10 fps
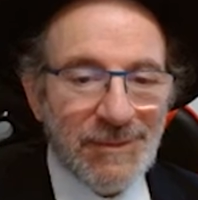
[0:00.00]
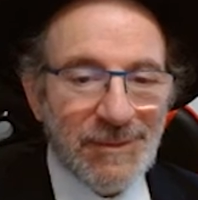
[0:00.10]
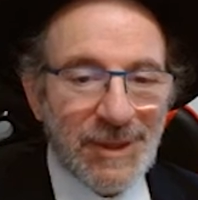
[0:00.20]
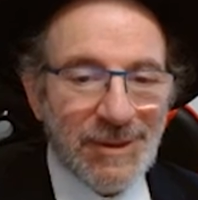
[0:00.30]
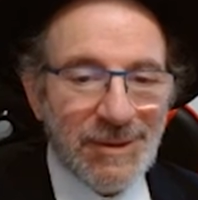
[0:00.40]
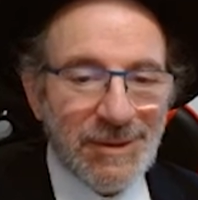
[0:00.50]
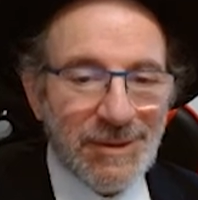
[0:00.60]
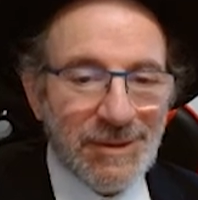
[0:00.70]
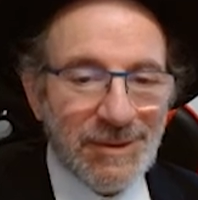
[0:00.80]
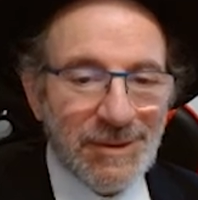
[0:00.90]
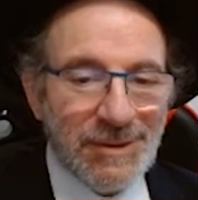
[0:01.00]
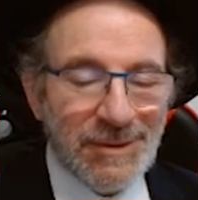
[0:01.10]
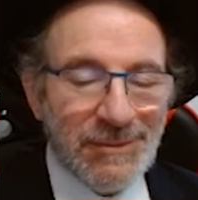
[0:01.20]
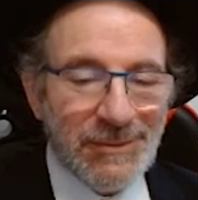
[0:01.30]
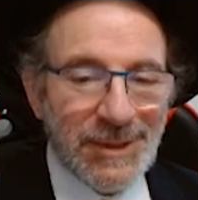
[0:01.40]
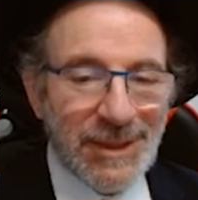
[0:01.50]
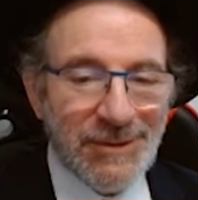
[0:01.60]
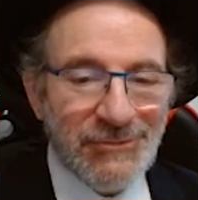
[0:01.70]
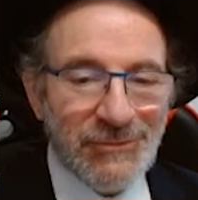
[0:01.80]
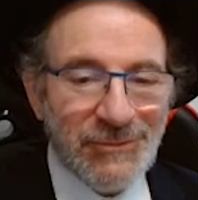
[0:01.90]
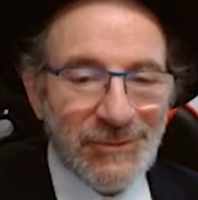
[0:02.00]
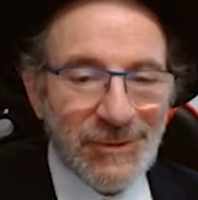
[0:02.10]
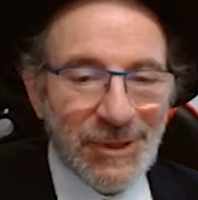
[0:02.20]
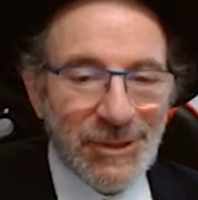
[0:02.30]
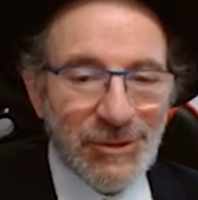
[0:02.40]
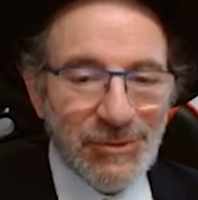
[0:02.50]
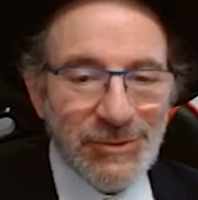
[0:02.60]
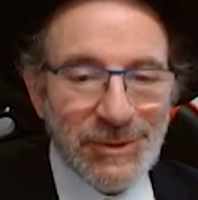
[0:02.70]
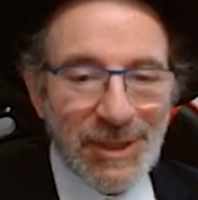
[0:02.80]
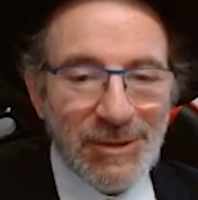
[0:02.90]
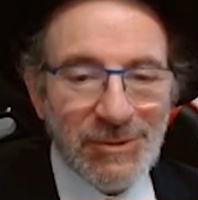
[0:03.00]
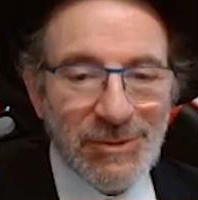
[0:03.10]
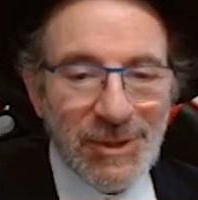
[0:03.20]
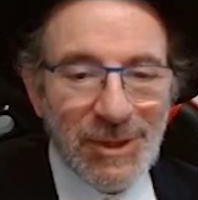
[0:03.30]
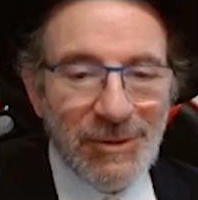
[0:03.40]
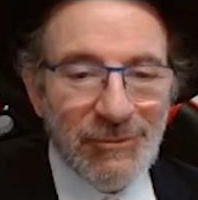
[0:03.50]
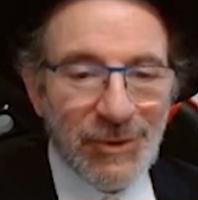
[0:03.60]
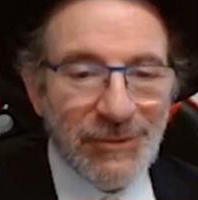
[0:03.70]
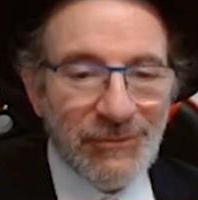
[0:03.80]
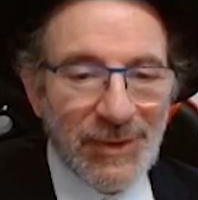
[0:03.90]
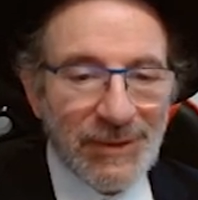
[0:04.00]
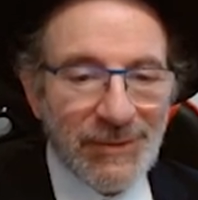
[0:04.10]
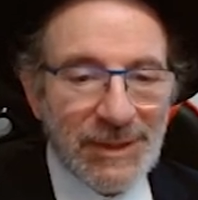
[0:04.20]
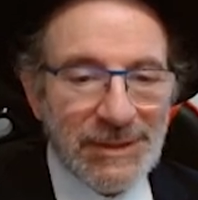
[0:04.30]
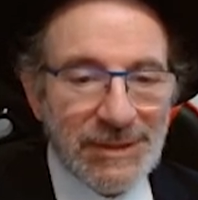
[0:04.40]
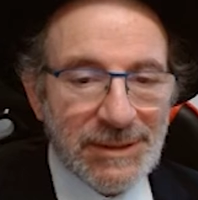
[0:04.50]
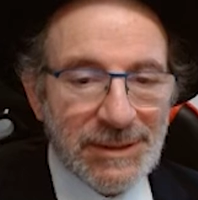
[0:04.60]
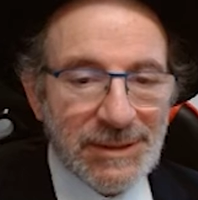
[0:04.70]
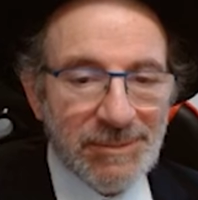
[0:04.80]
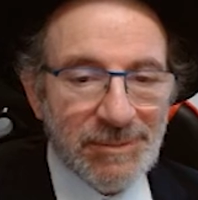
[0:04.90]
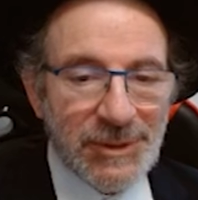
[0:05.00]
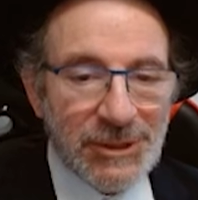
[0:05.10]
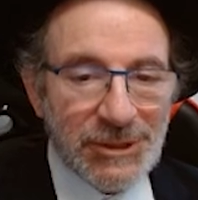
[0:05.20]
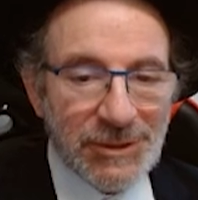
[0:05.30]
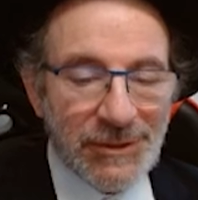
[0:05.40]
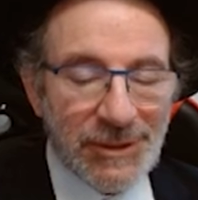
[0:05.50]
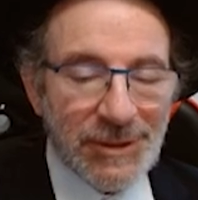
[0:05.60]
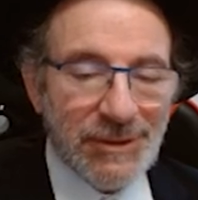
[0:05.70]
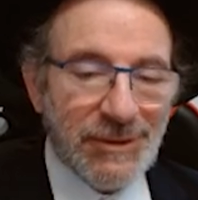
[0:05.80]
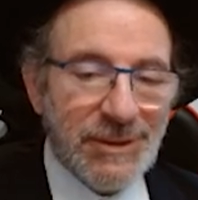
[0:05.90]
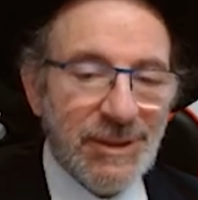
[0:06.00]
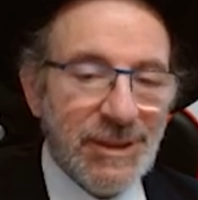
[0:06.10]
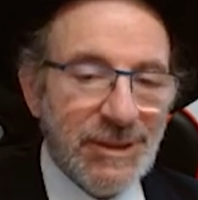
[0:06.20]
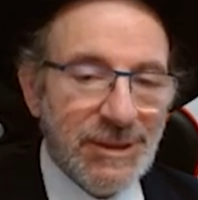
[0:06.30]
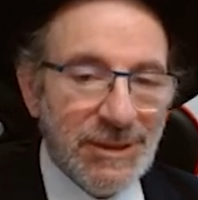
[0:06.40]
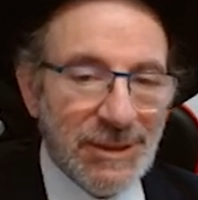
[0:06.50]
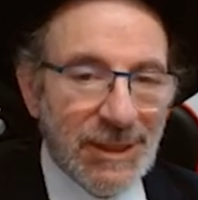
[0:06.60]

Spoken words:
and we have a use now for the fact that the knight